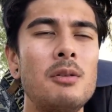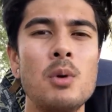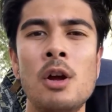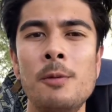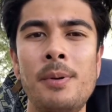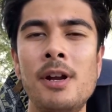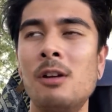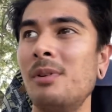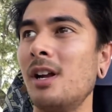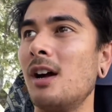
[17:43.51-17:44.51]
We're going to
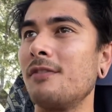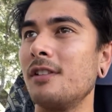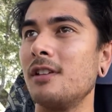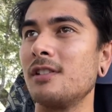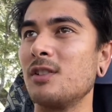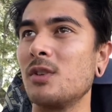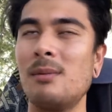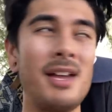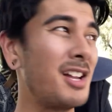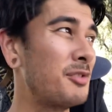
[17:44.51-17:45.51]
Panera Bread after this. That's what
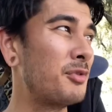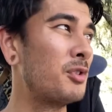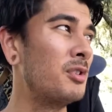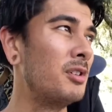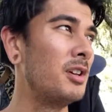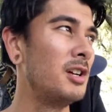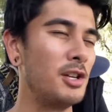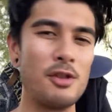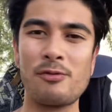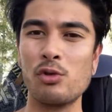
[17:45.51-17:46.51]
I'm hanging for.
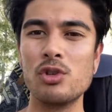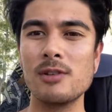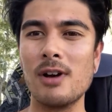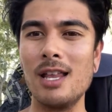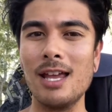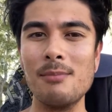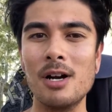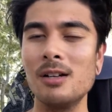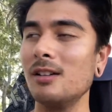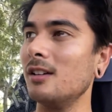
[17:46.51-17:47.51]
The fruits of our labor.